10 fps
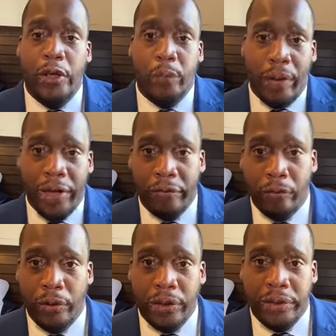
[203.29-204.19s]
You pay off
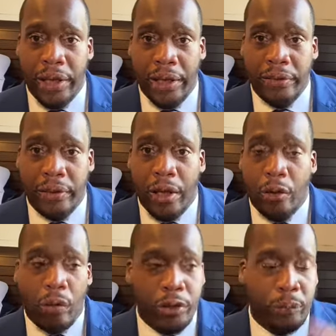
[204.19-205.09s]
all your debt.
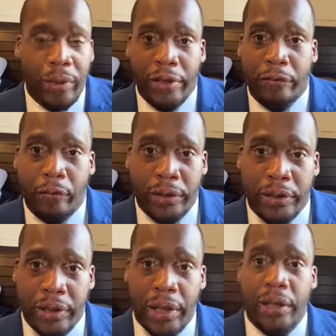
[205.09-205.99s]
Once you pay off all your
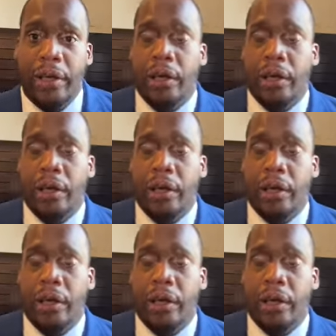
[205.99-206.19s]
debt,